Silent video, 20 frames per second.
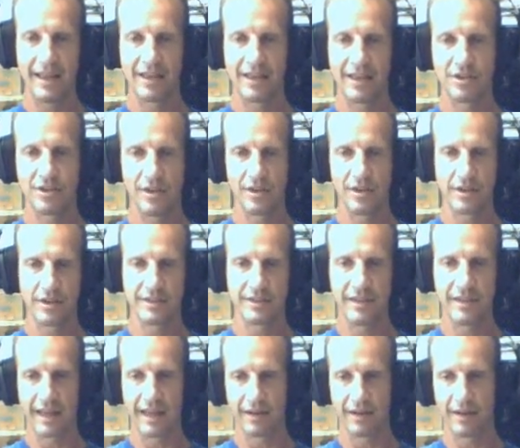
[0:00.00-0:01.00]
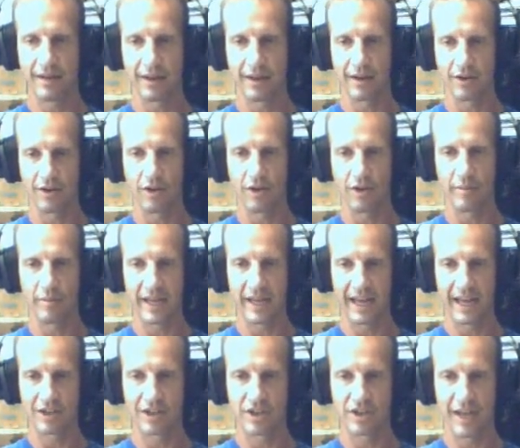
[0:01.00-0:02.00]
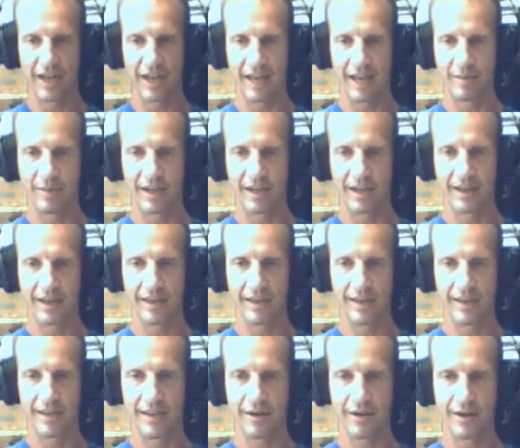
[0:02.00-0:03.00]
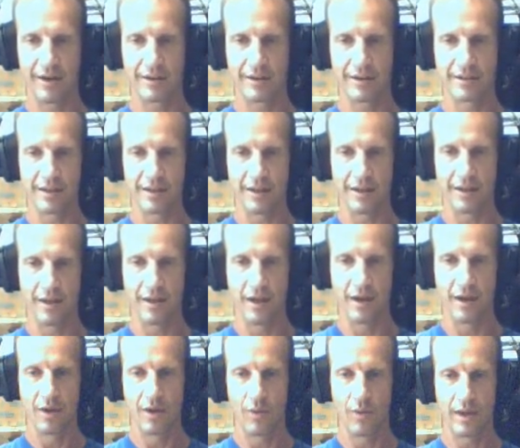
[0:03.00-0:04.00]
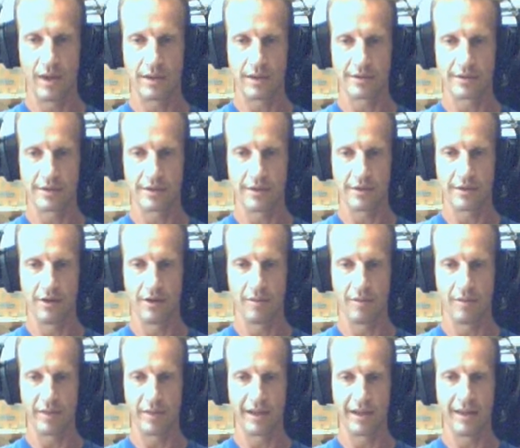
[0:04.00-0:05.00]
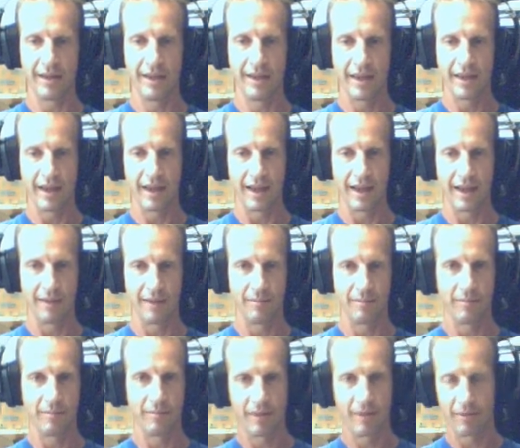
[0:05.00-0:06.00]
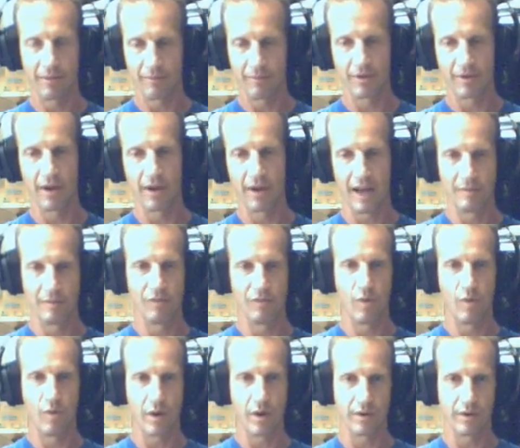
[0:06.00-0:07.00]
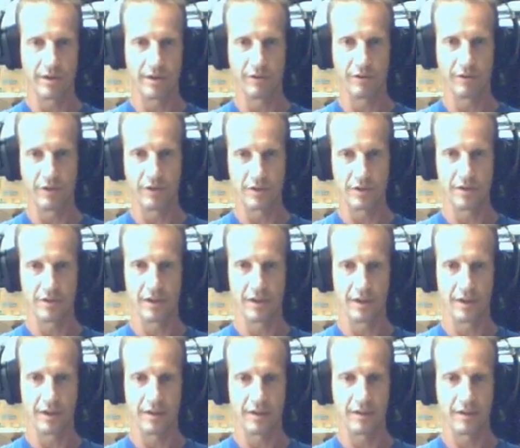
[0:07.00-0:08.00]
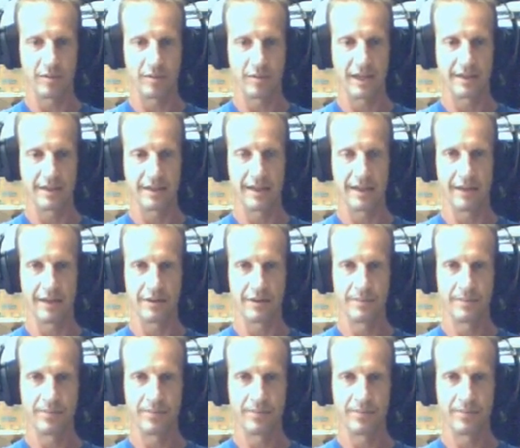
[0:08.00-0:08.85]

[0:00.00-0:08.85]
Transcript: So you can see that gulping action happening here as the whale's gulping glob of water to filter the plankton out.